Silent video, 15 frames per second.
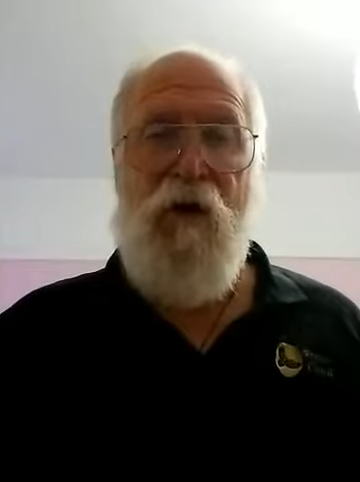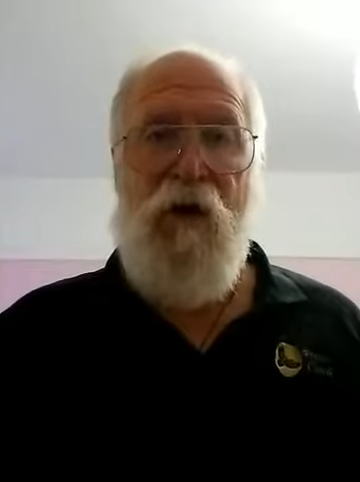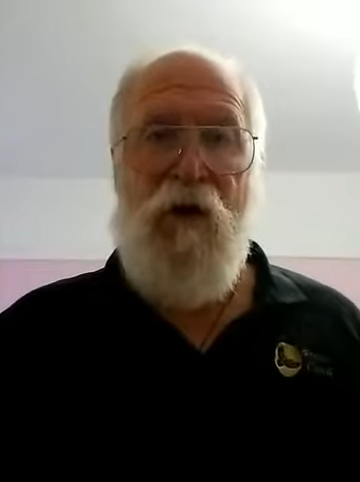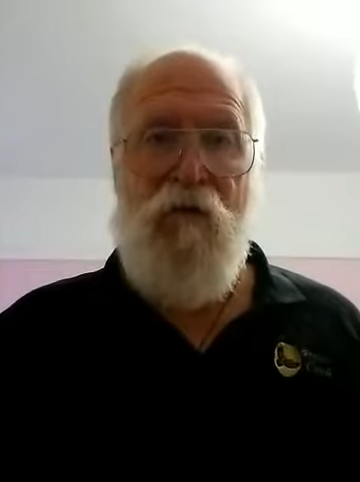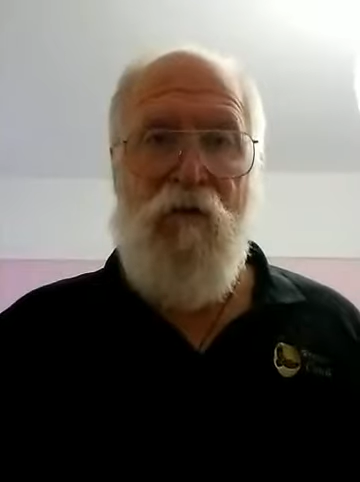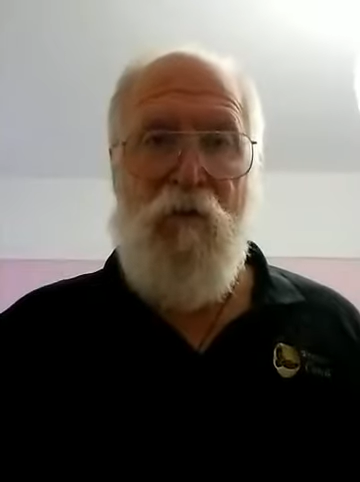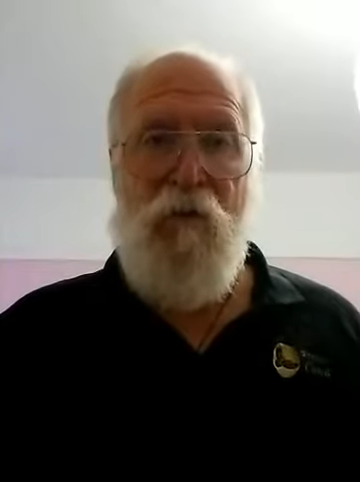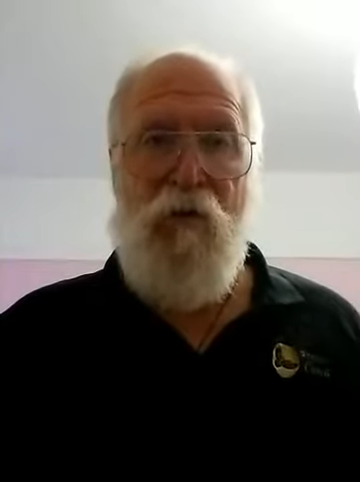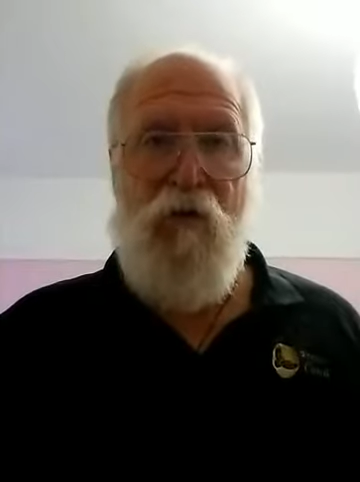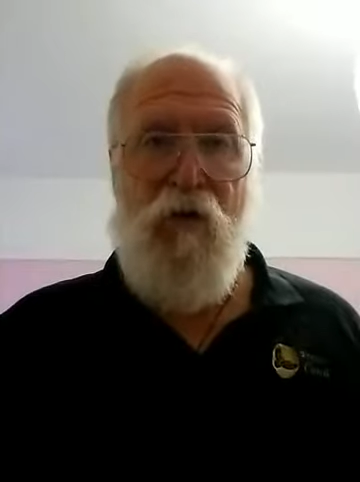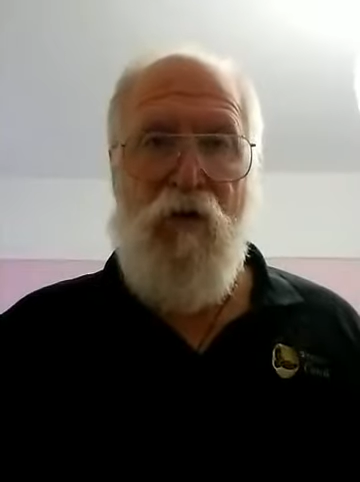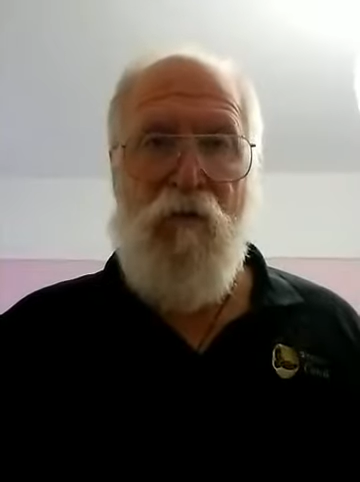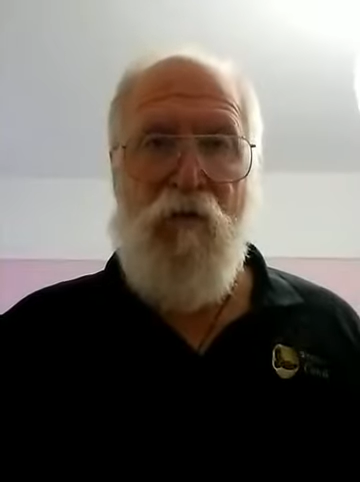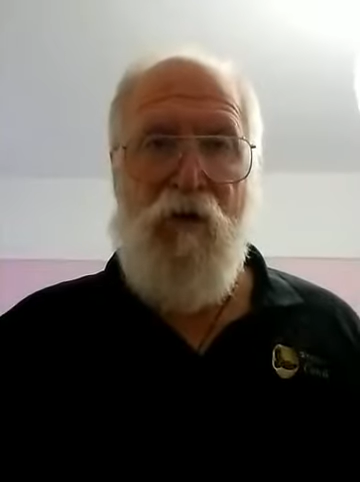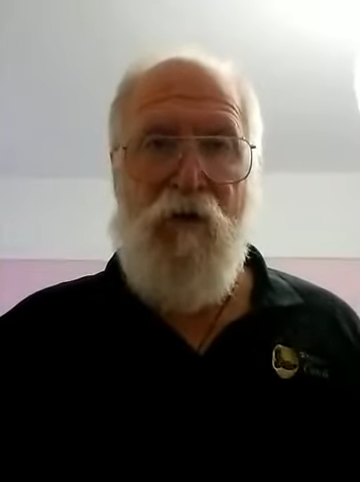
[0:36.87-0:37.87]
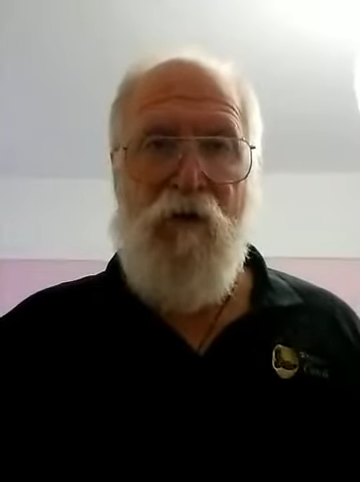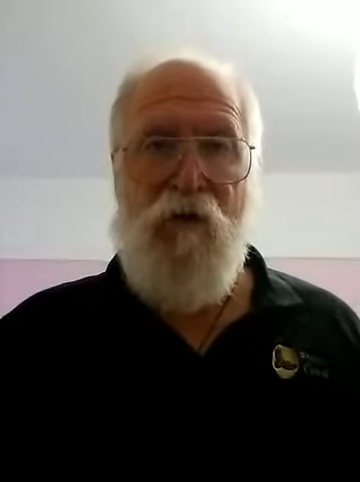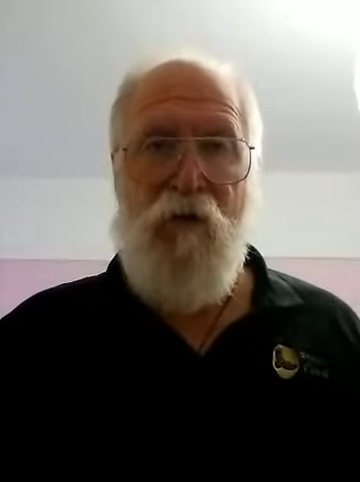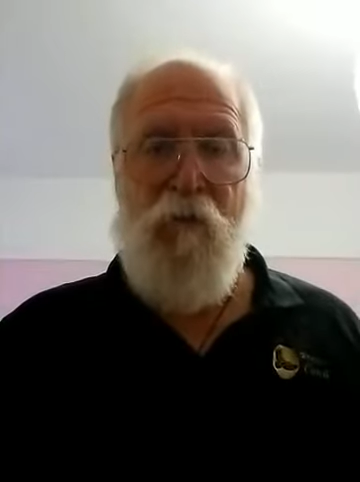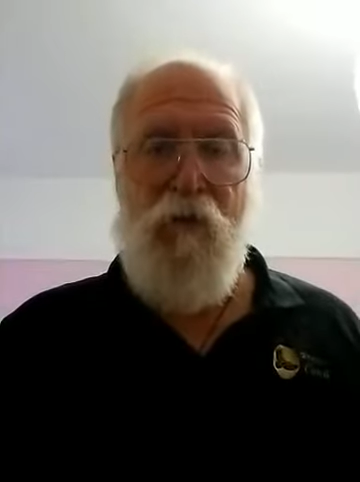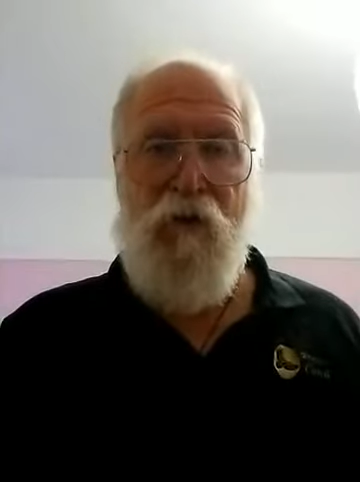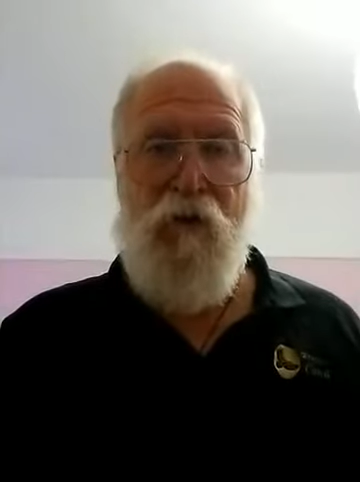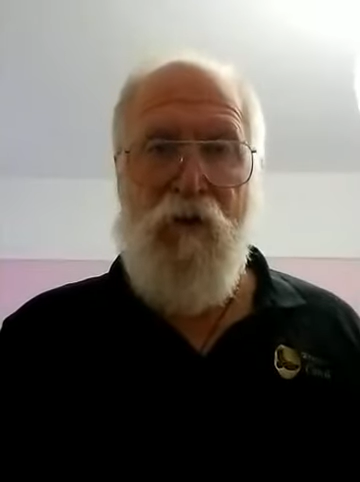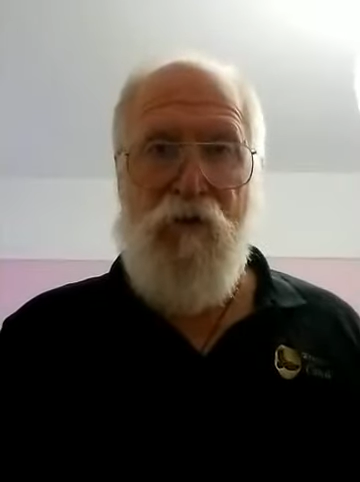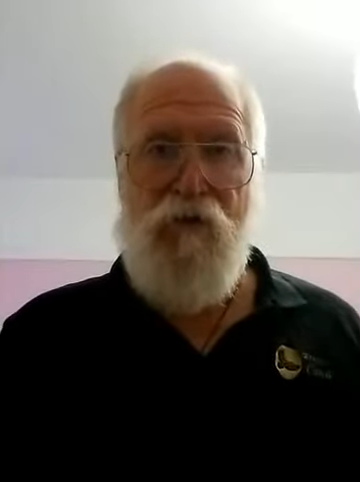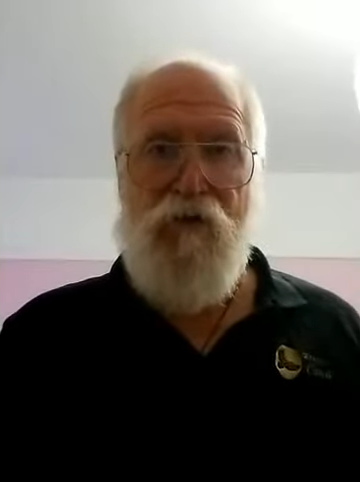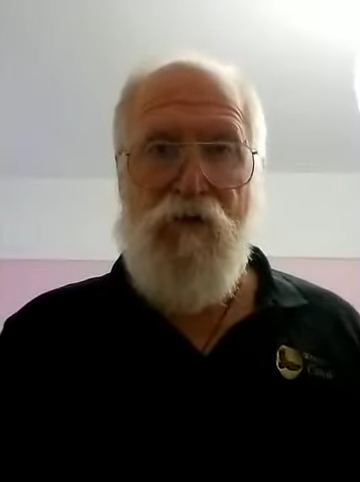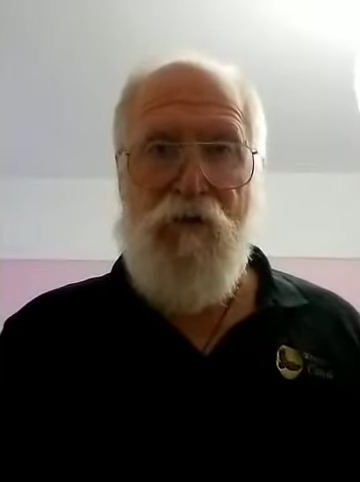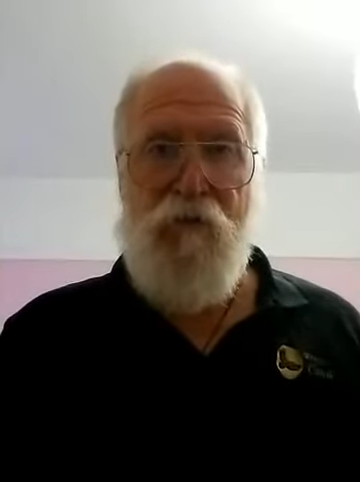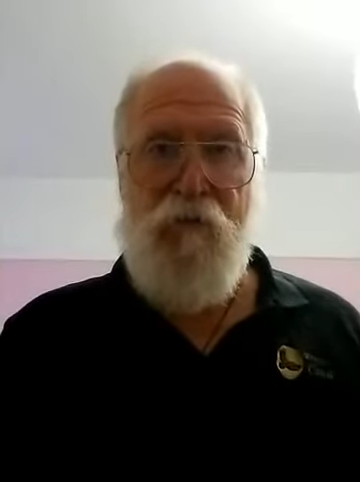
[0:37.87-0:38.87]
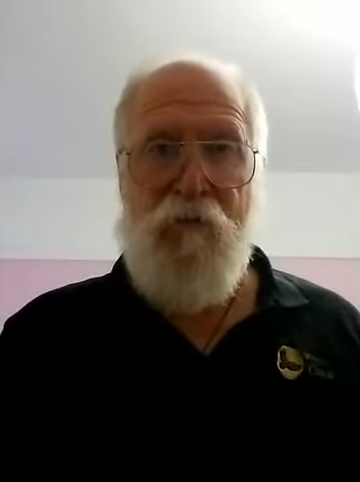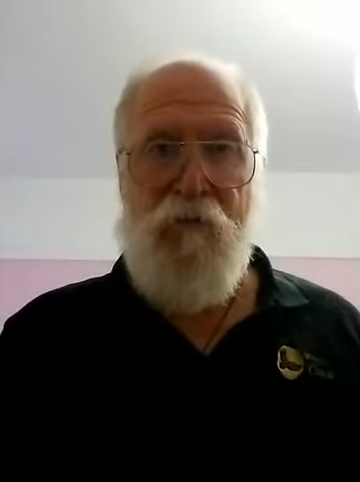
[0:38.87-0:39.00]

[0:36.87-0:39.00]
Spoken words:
and open hardware and open culture.